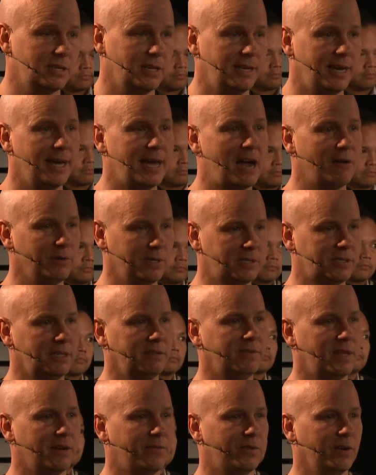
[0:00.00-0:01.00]
today I
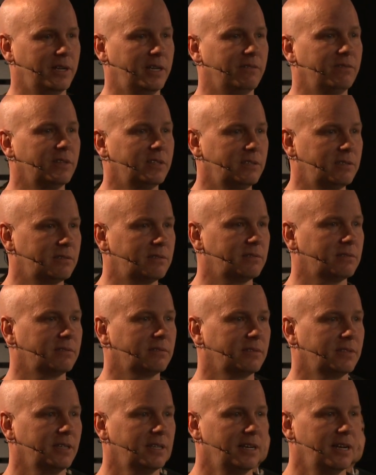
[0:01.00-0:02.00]
receive that forgiveness.
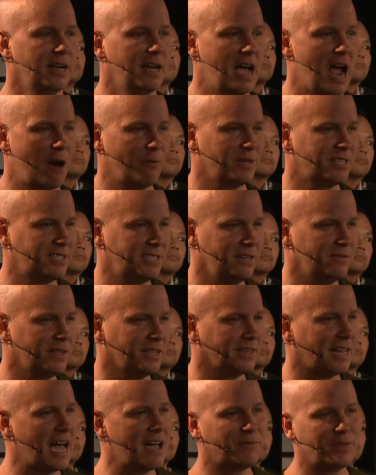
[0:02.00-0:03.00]
I receive
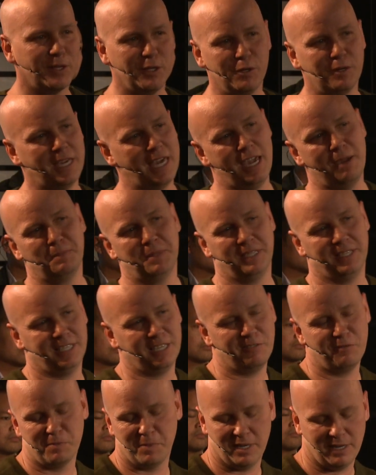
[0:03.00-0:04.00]
the life that you came to
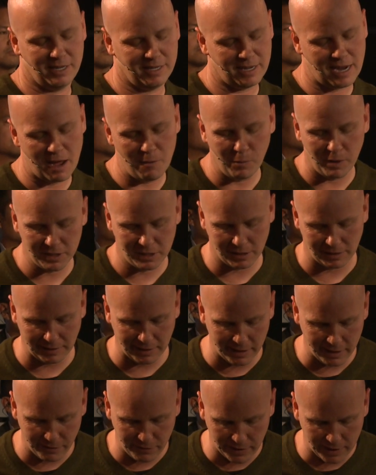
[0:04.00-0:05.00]
give me, and I want to
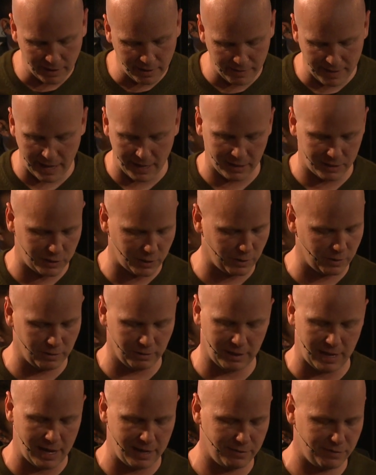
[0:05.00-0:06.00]
live in that eternal
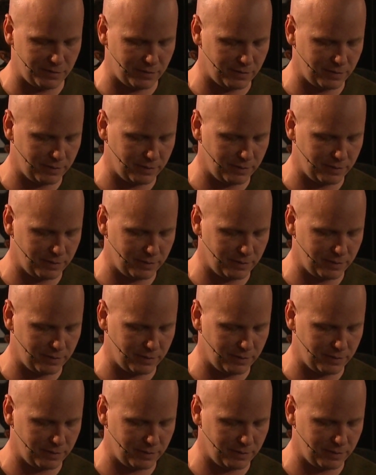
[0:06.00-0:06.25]
life.